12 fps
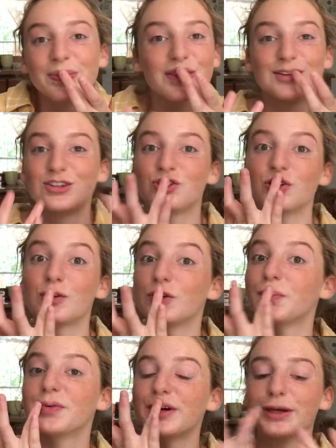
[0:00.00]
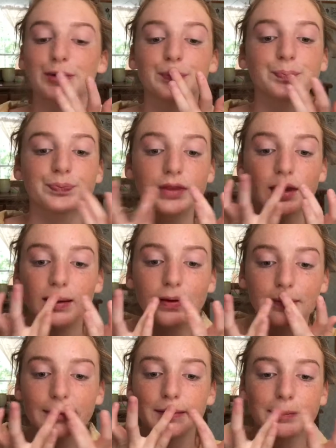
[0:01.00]
It's just so pretty. And
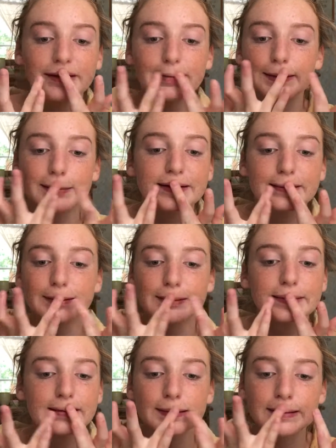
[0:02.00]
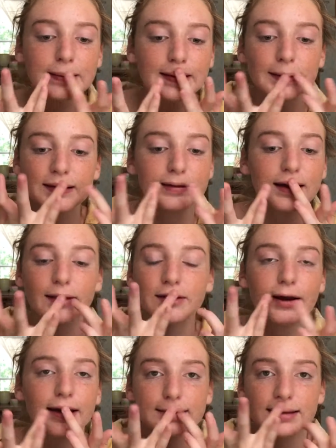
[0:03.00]
I'm going to put the other
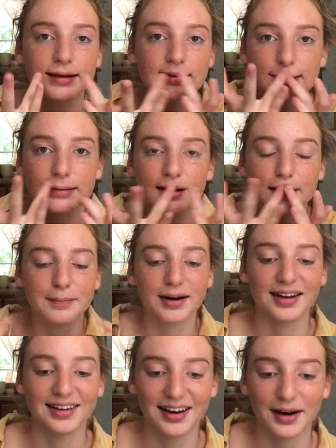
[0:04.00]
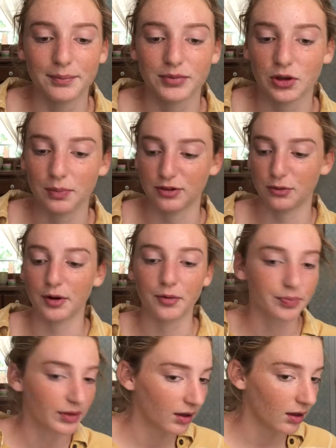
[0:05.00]
excess on my Cupid's bow.
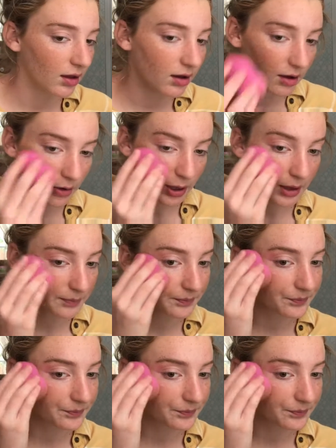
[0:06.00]
Okay.